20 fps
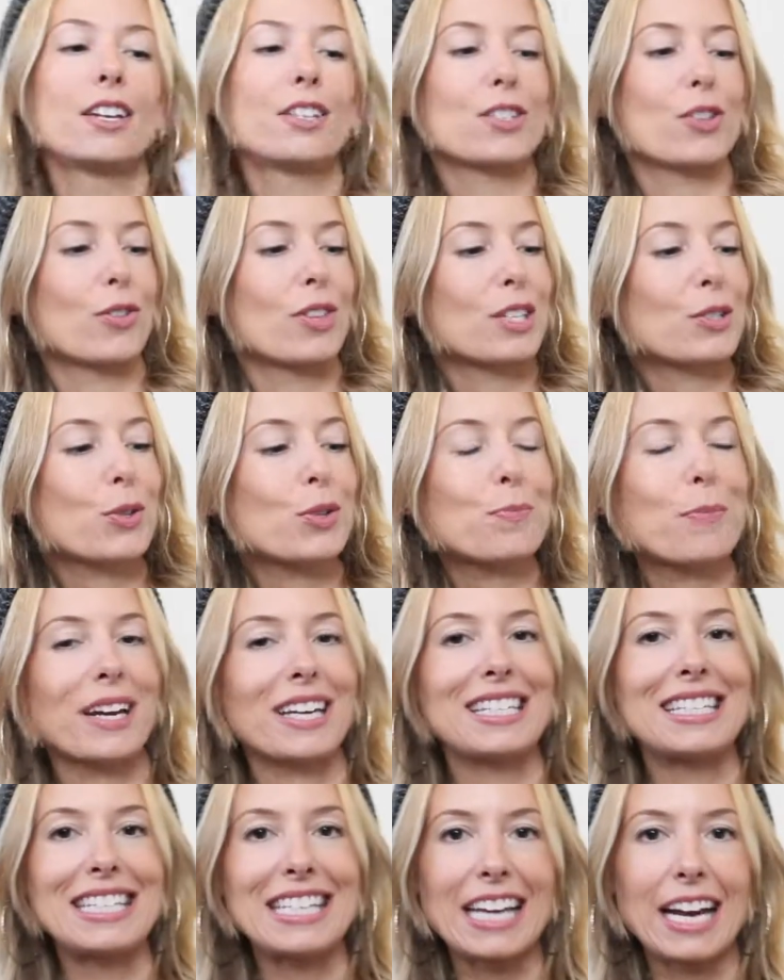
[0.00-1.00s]
So this was my
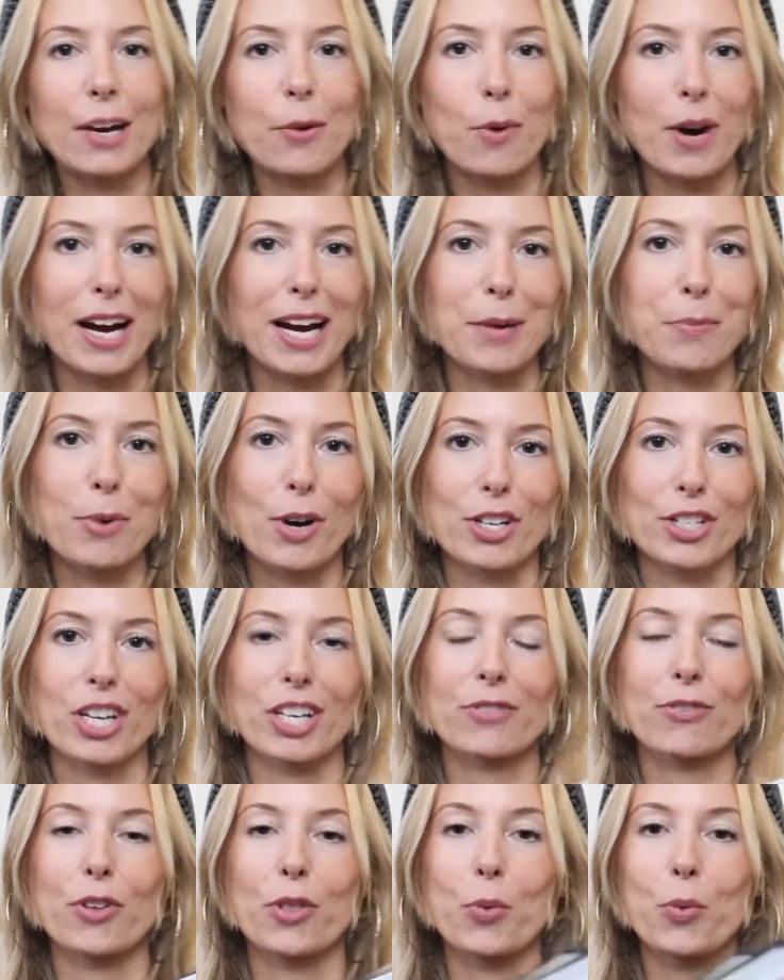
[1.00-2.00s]
DIY
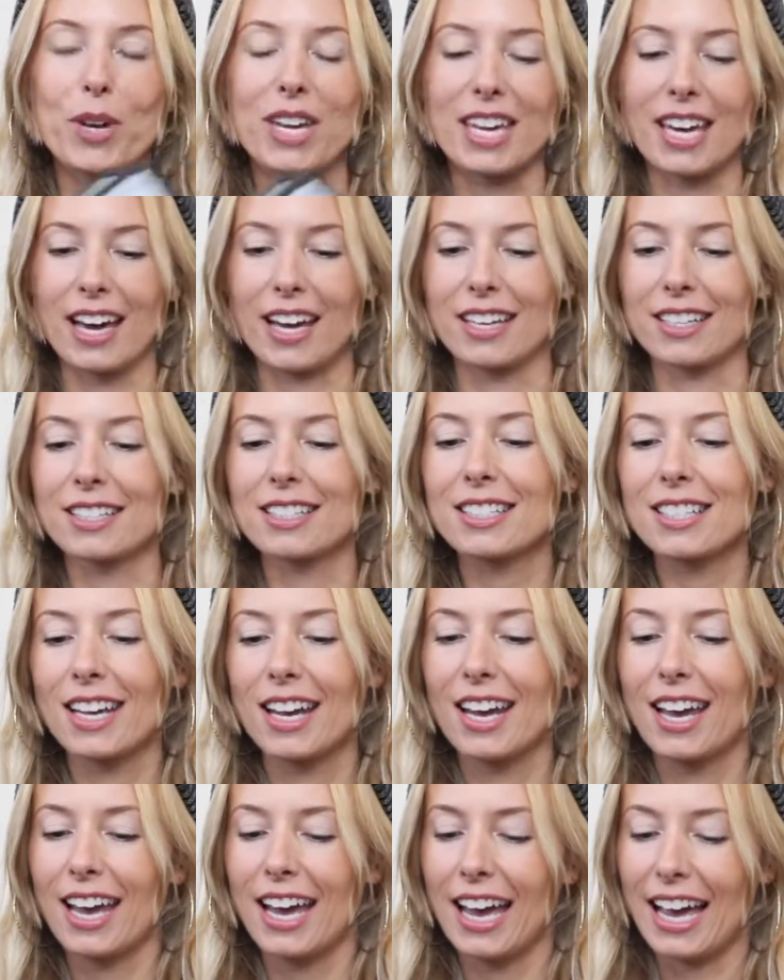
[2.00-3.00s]
project for the weekend,
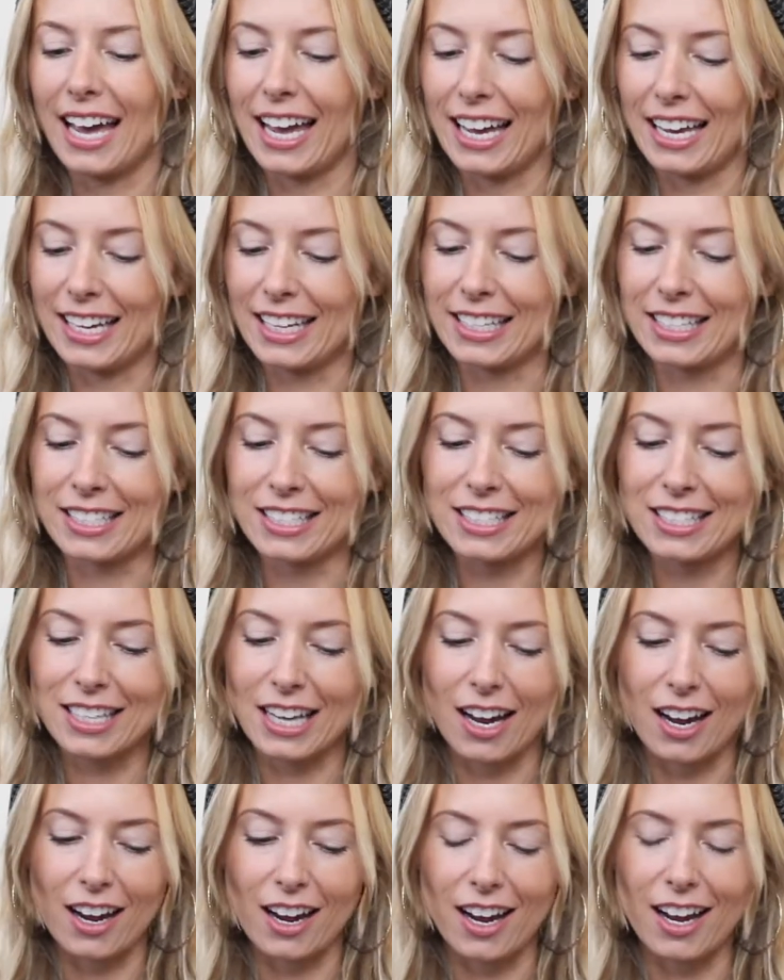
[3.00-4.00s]
and
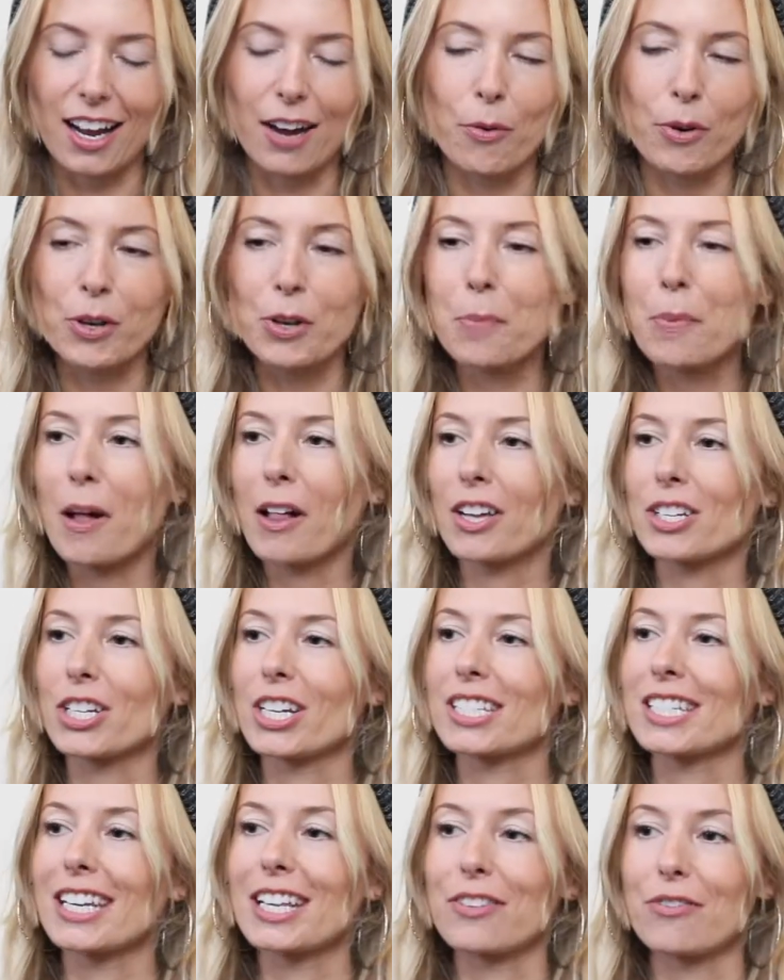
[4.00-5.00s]
I want to
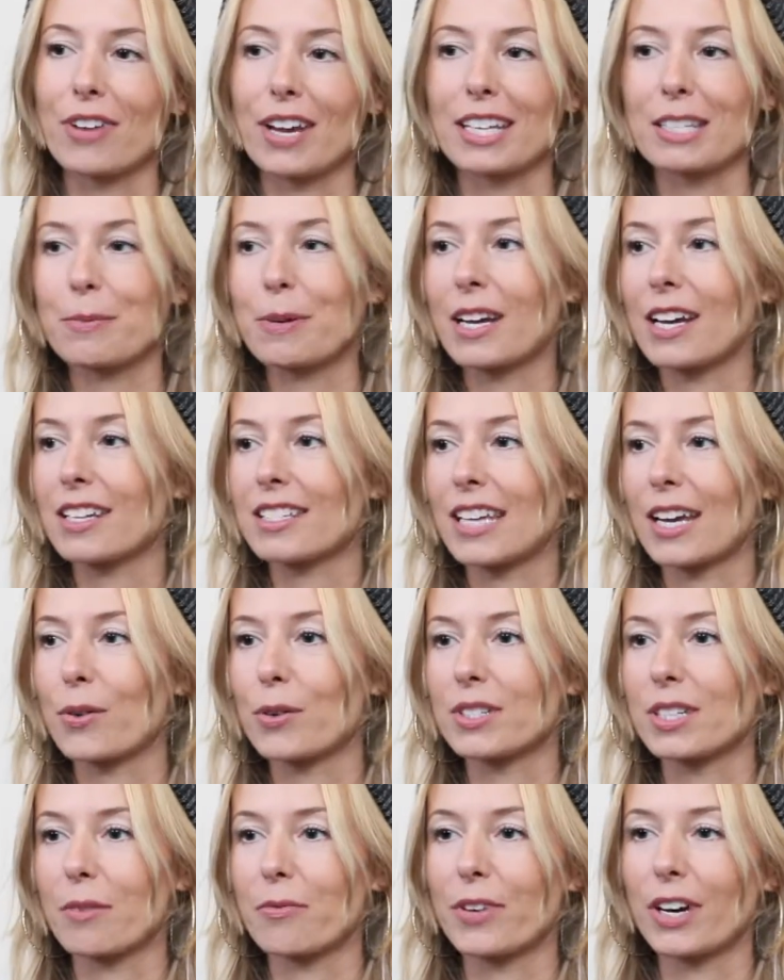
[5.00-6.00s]
apologize in advance because I
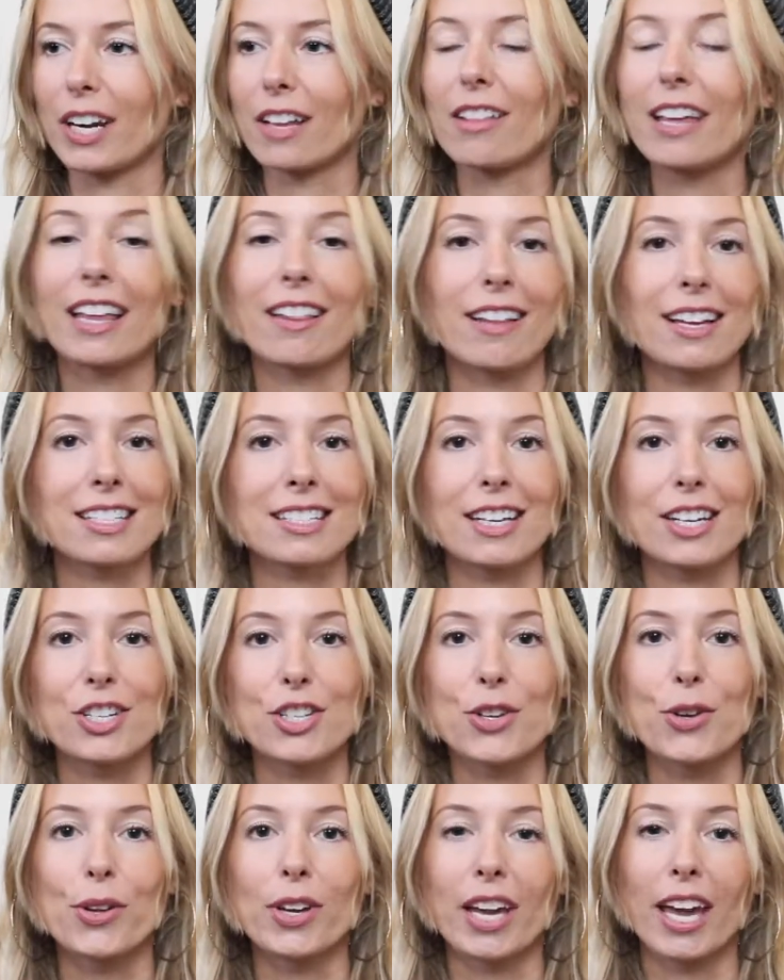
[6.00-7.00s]
was up very late last night
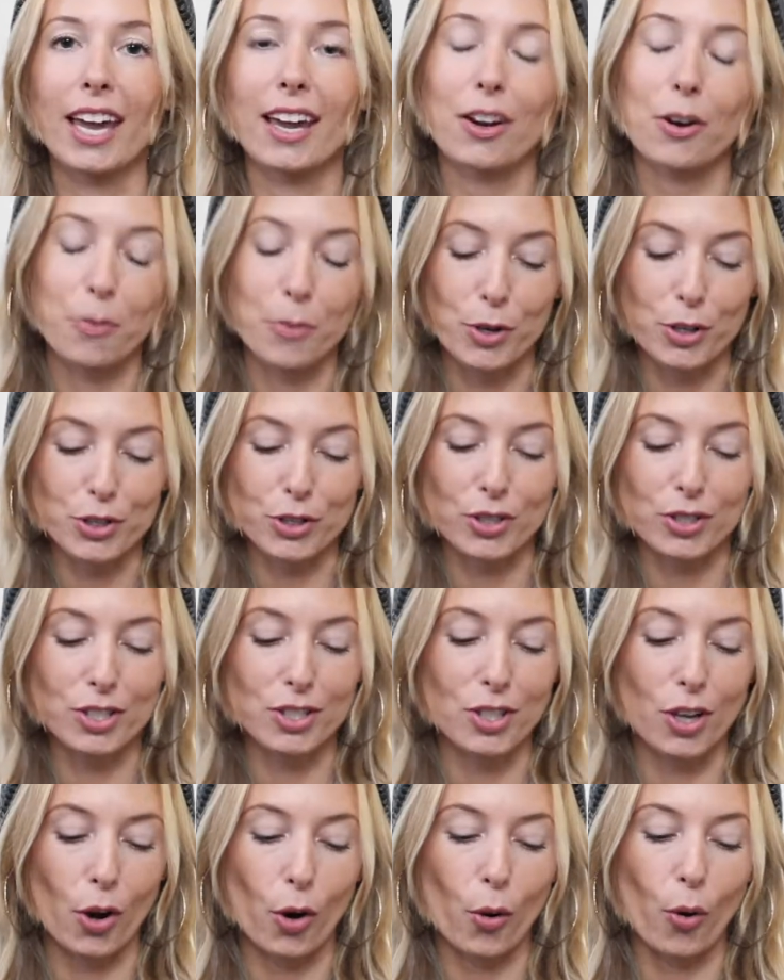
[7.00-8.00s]
shooting a commercial,
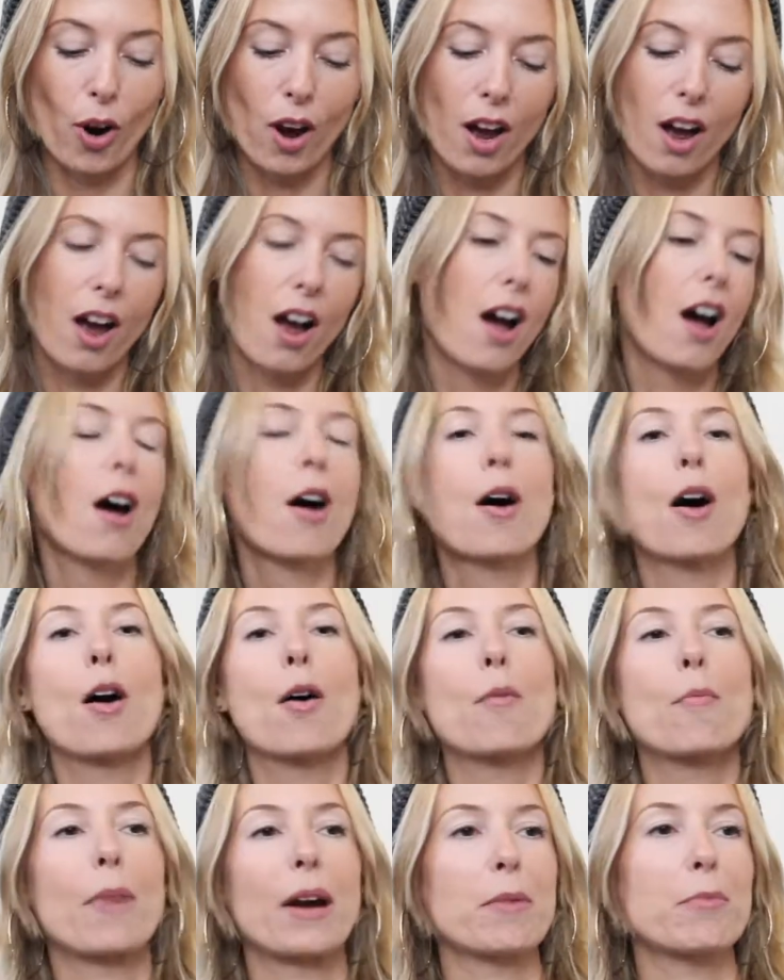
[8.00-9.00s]
so
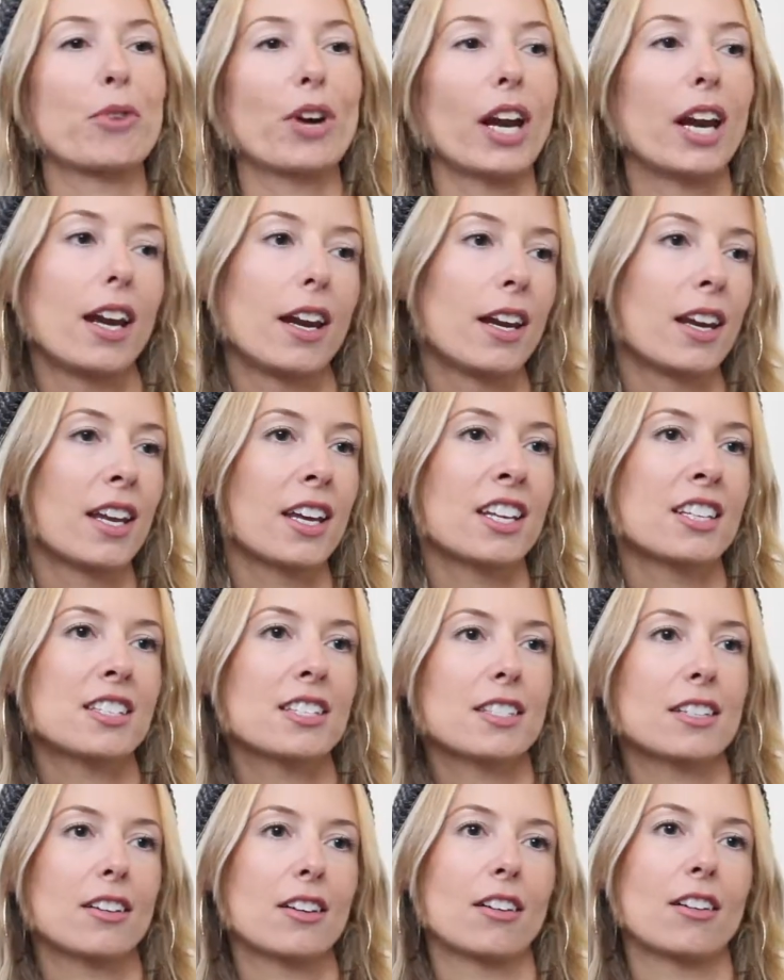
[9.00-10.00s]
my brain is
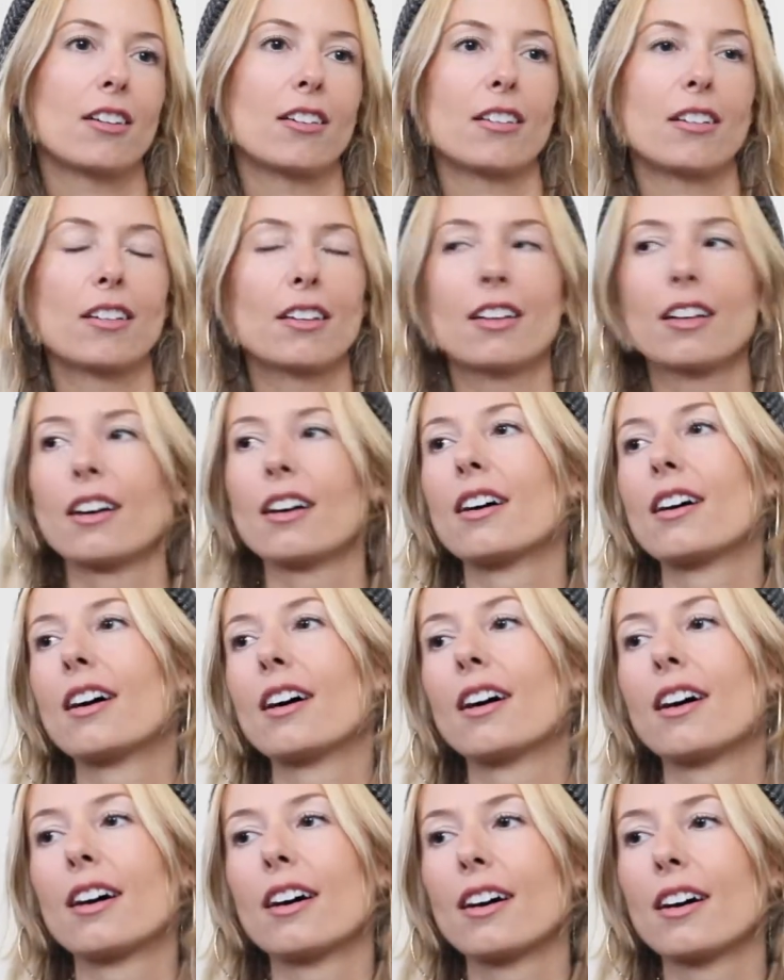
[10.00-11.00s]
still
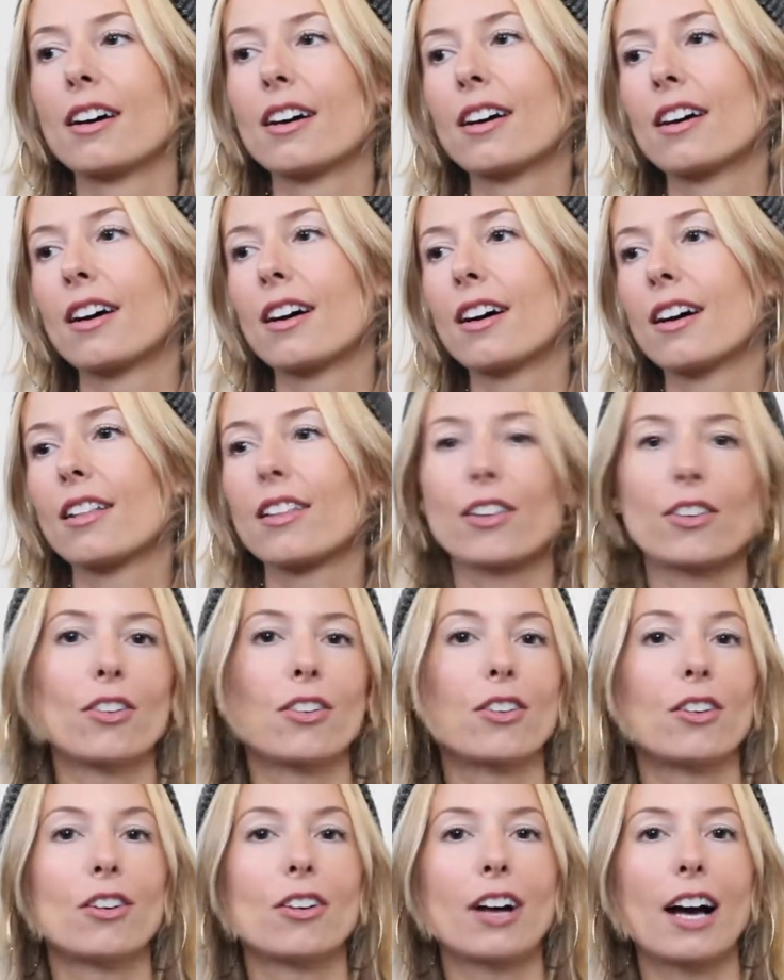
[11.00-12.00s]
a
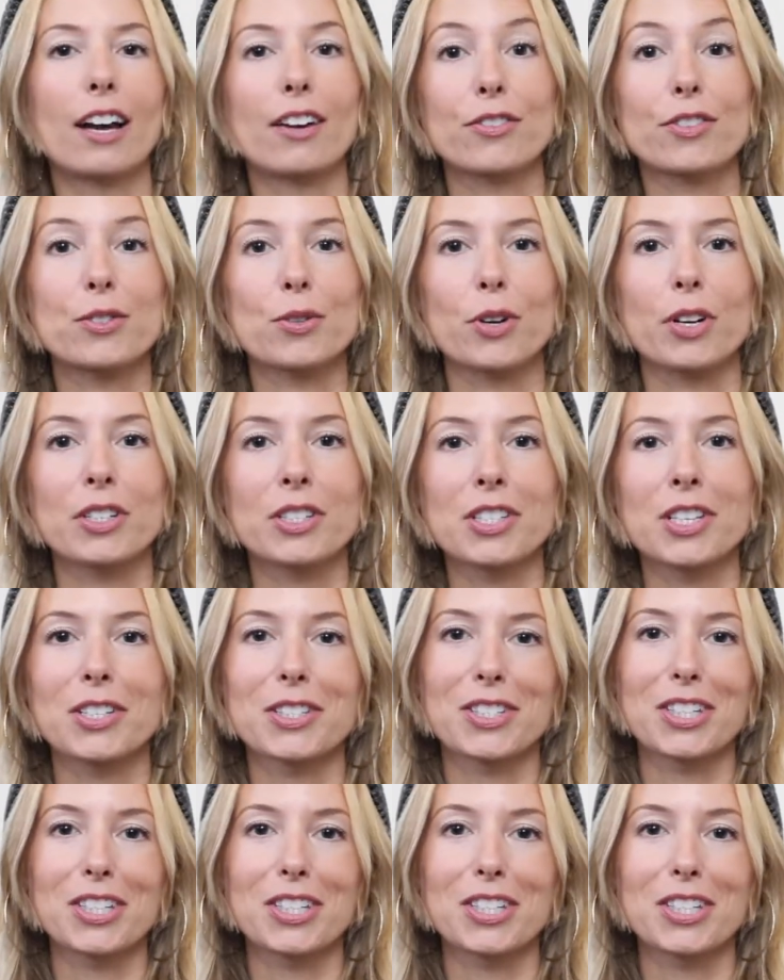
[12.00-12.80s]
little out of sorts.